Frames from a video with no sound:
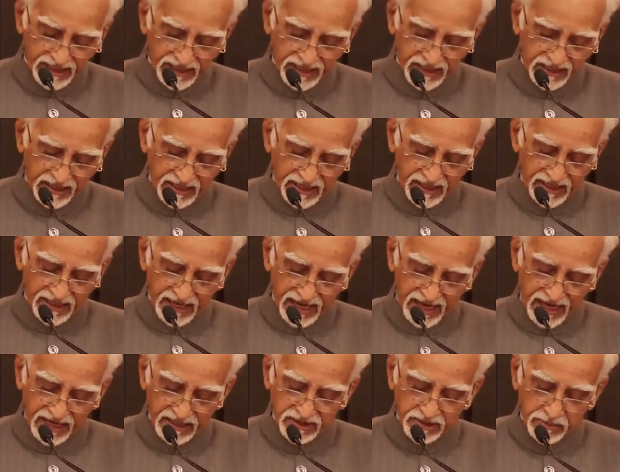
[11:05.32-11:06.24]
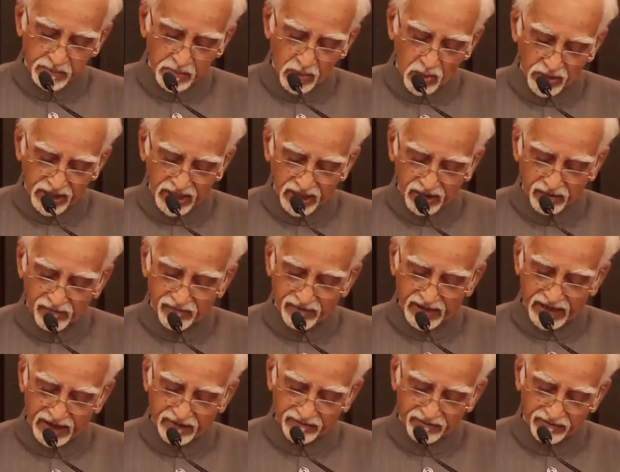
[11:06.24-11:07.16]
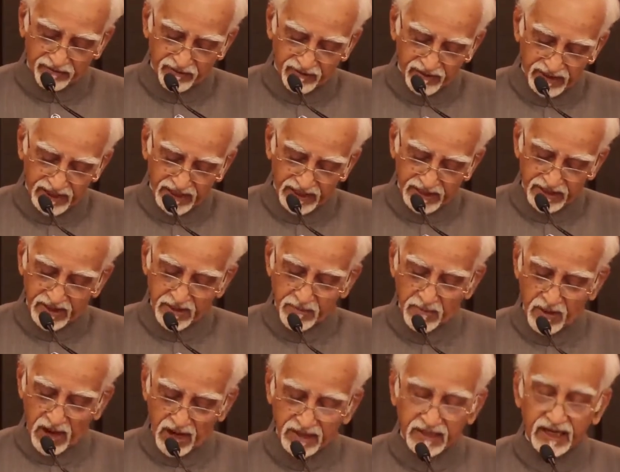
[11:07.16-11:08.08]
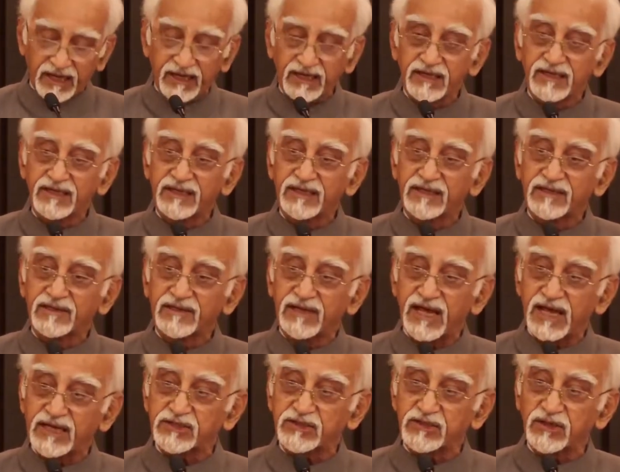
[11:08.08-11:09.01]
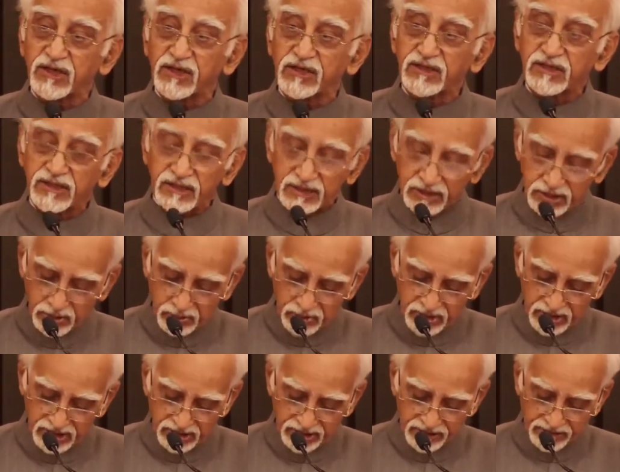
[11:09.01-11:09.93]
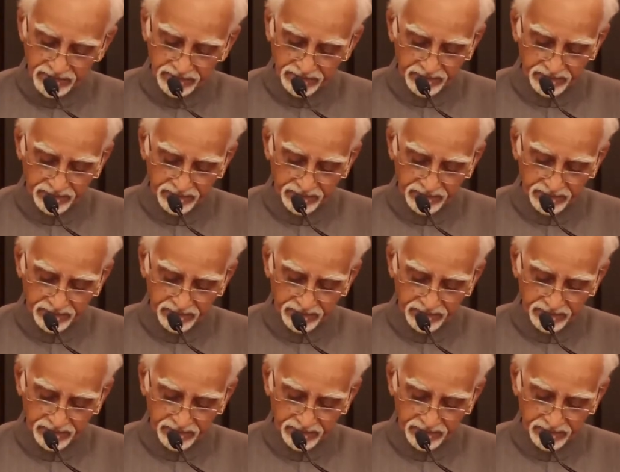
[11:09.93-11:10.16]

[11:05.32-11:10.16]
in a hegemonic wave demanding national unity.